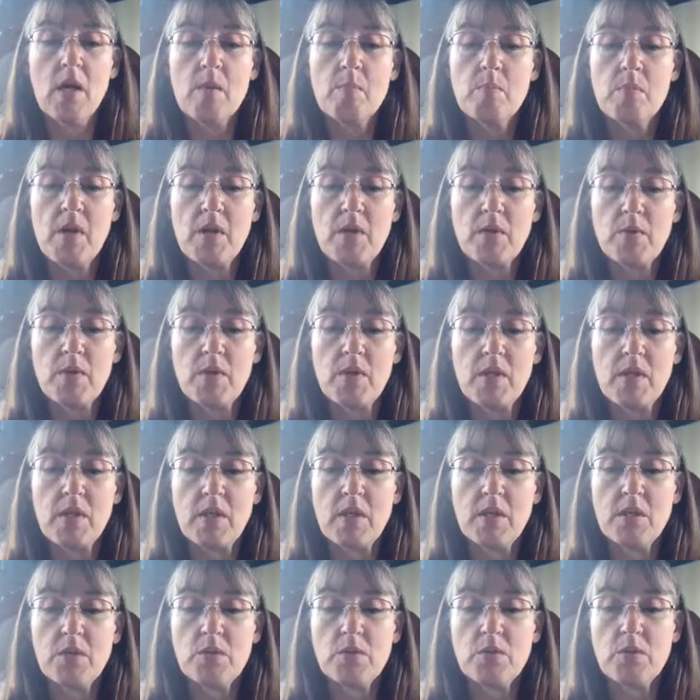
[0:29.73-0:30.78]
by greeting
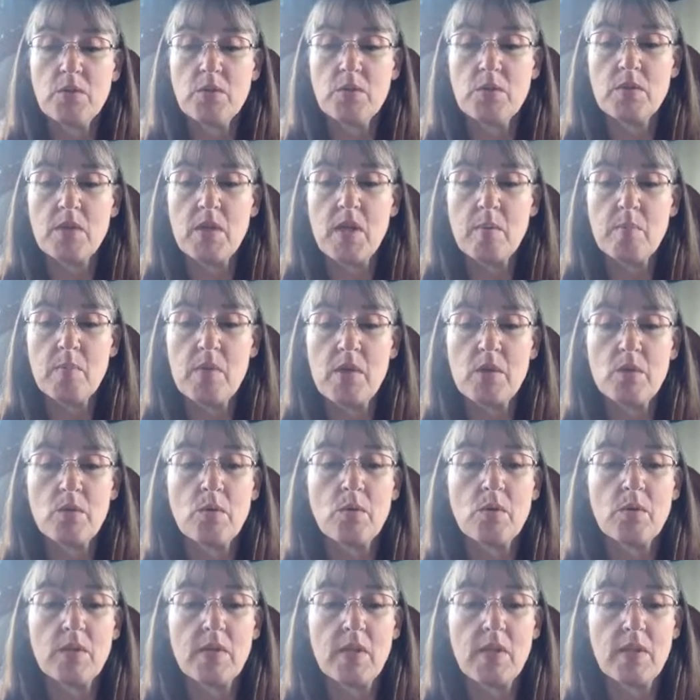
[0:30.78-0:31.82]
each student at my
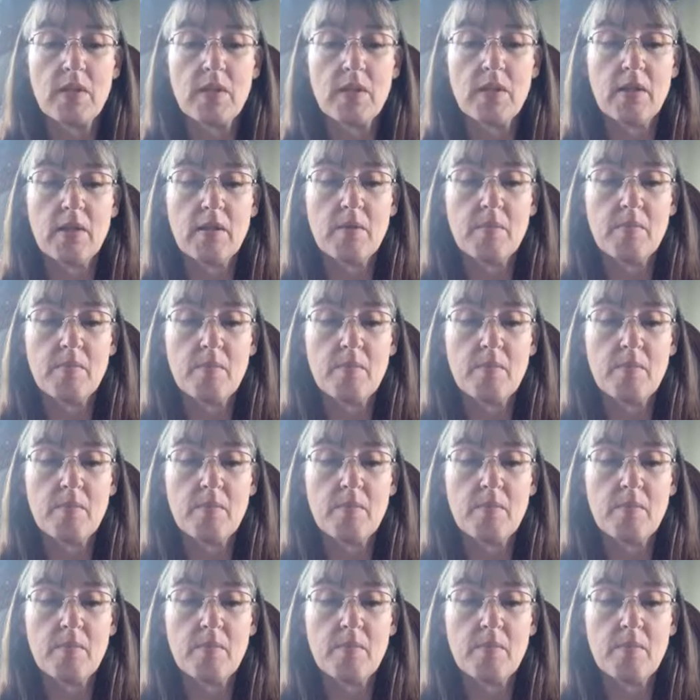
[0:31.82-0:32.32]
door daily.